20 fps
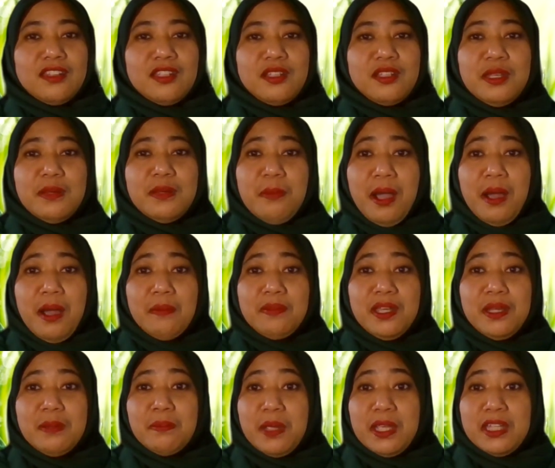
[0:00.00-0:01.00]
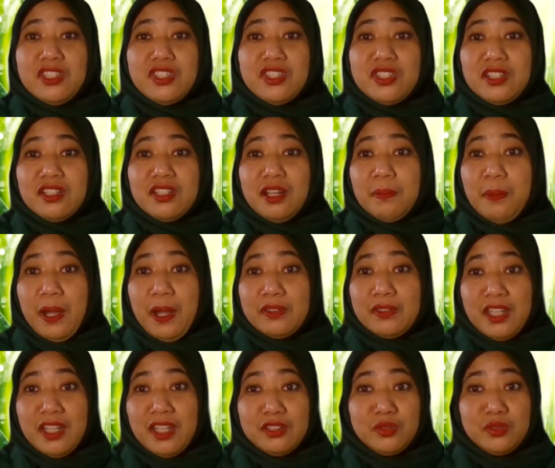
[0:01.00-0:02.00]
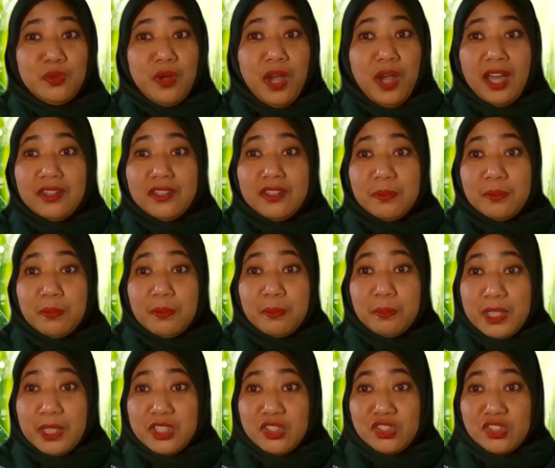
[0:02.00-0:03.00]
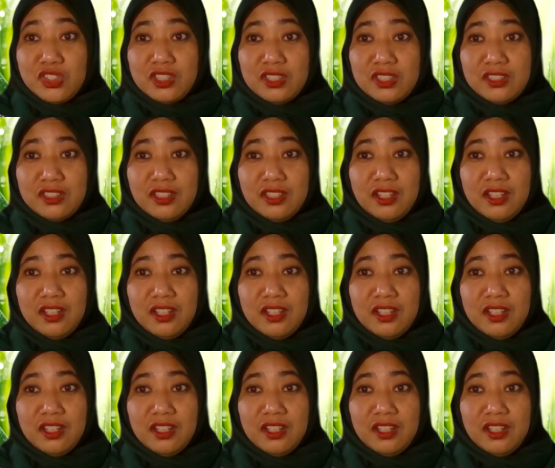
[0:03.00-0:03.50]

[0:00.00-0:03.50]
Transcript: The Imam then mentioned about that to other masjid